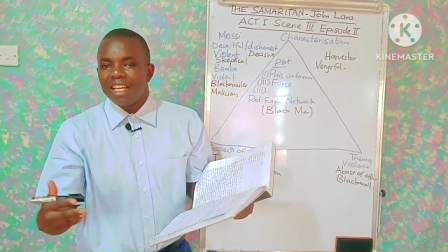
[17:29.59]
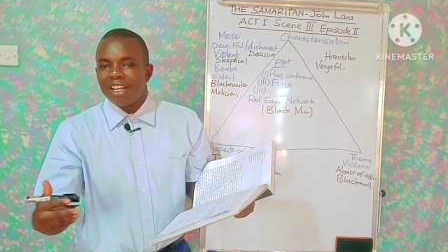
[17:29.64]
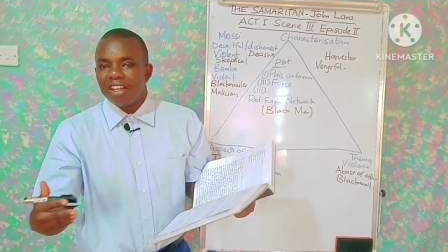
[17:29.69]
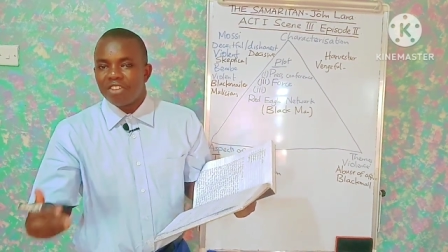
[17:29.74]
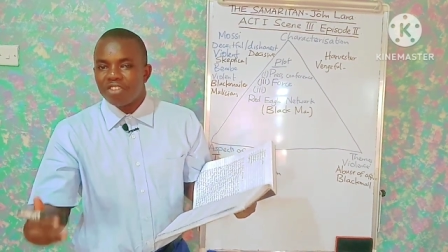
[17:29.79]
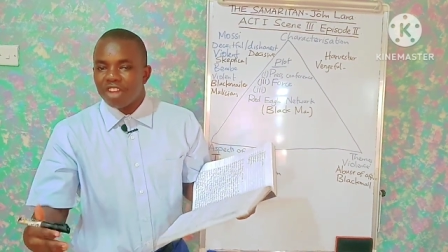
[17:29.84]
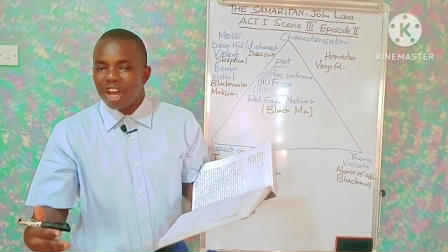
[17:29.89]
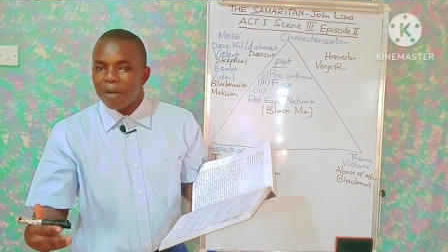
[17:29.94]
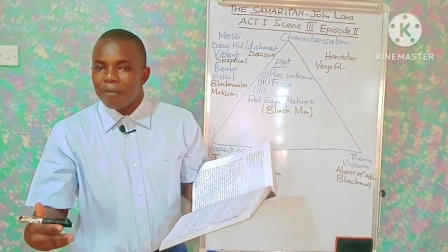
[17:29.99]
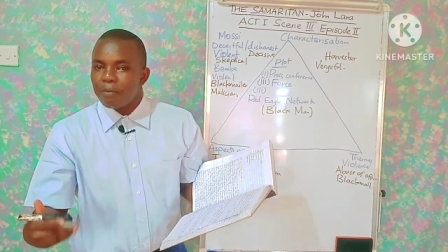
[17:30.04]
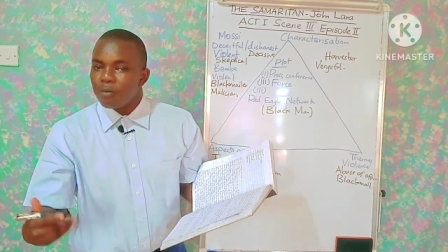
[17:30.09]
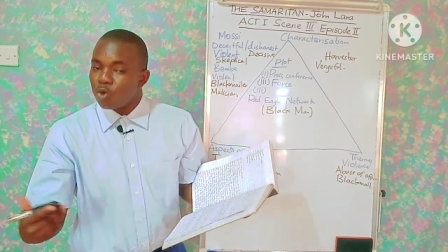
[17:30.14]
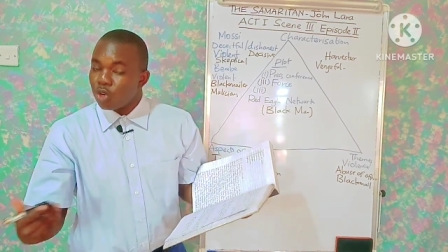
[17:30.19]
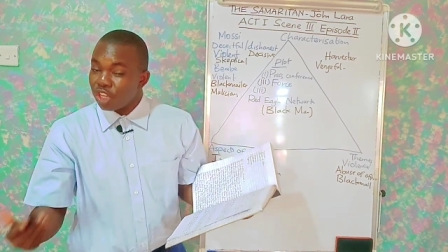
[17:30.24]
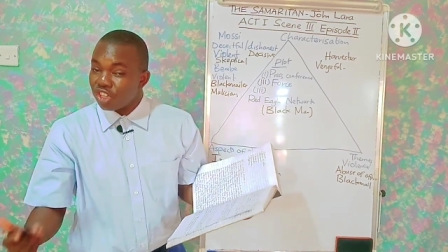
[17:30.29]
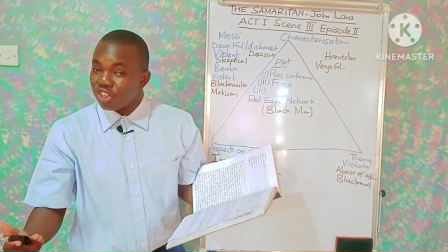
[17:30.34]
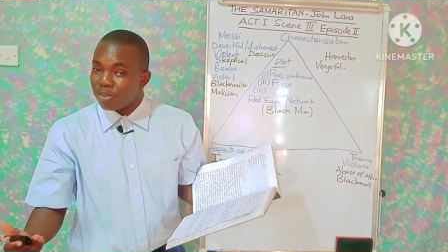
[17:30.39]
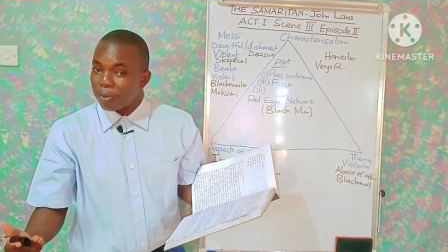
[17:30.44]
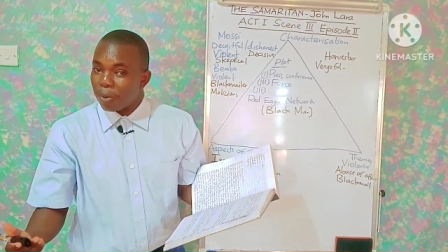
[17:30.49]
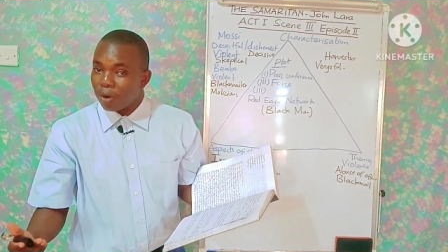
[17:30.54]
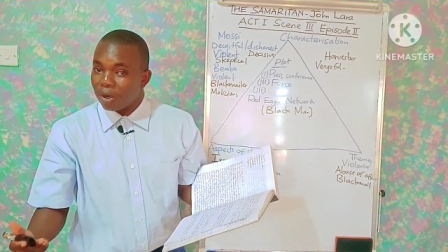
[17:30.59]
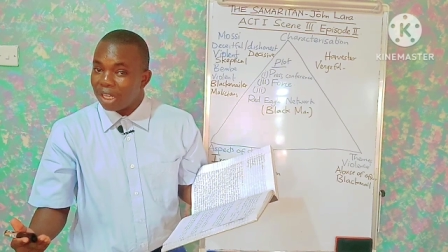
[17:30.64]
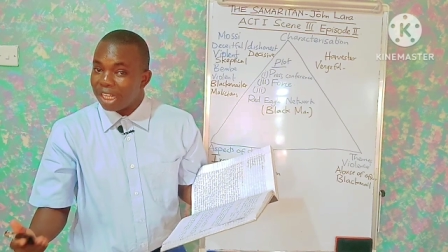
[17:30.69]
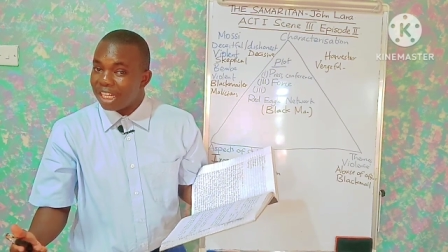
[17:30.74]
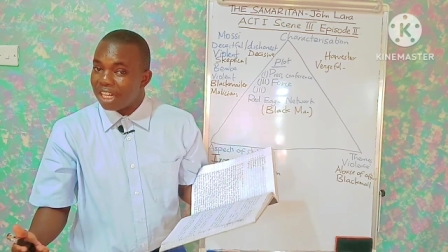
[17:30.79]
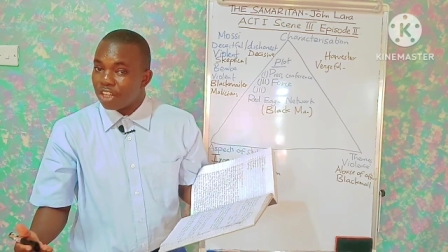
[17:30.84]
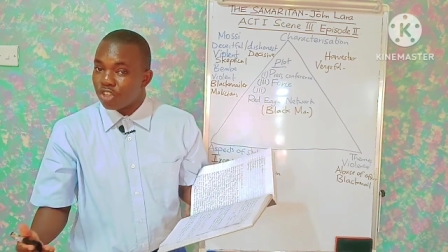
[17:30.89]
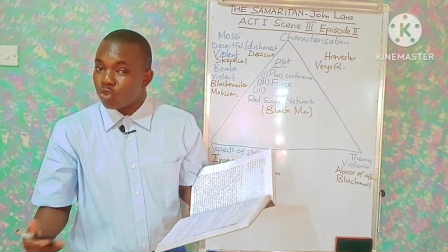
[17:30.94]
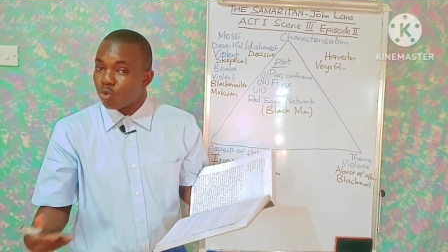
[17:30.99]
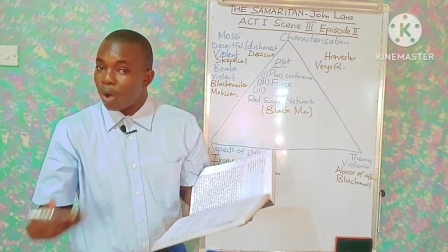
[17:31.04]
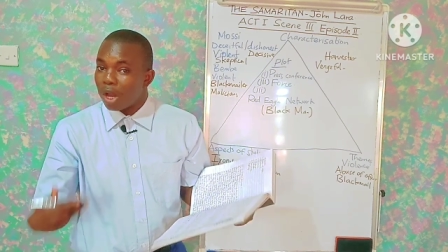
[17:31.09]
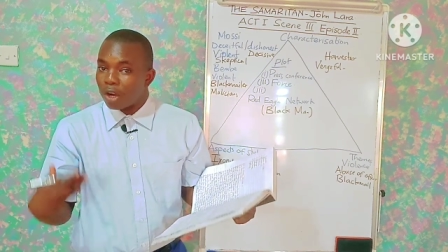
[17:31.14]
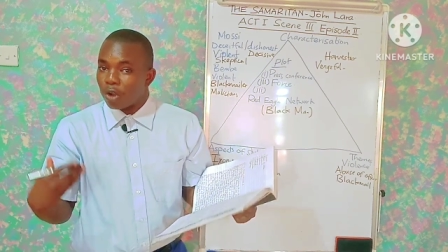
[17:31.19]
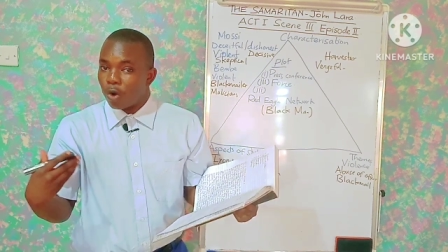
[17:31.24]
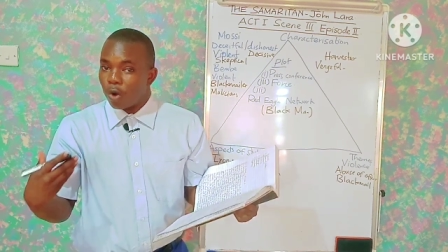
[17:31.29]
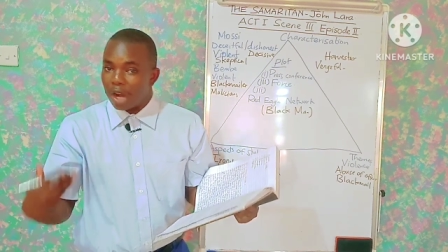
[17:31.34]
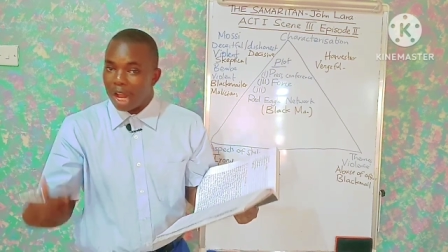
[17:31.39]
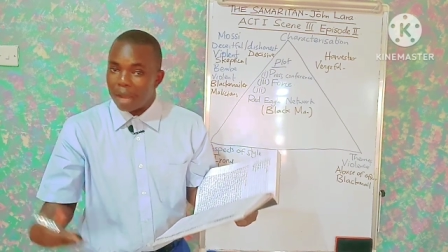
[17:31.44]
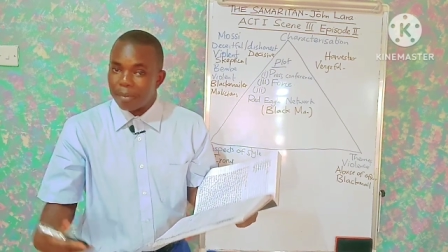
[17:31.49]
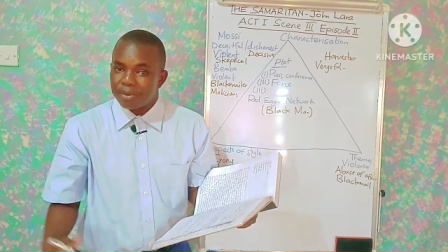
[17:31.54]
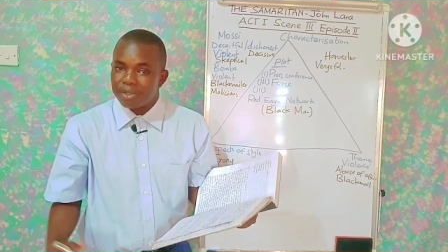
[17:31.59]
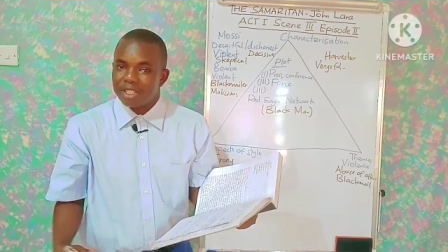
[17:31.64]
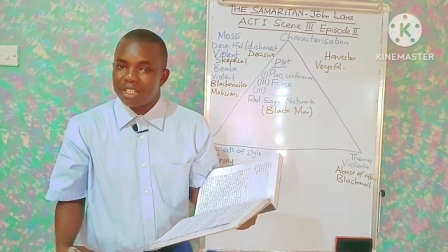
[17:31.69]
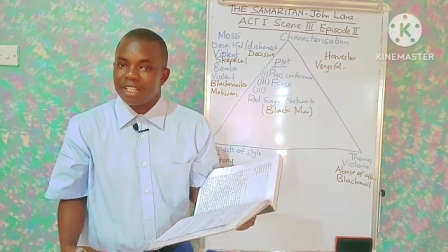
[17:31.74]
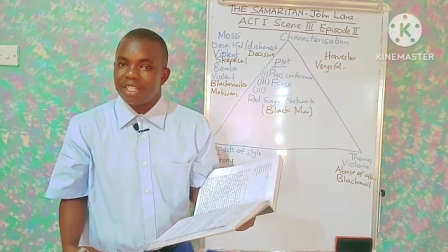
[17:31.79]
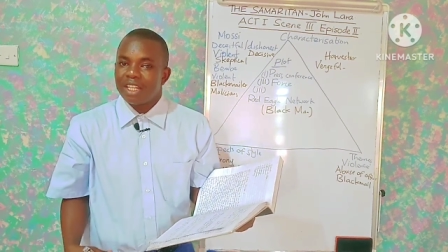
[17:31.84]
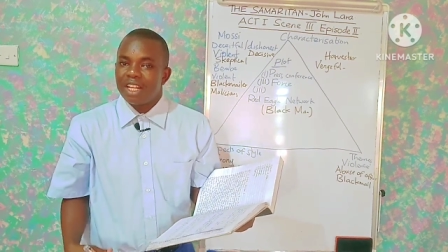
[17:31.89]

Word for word: some municipal leaders who are corrupt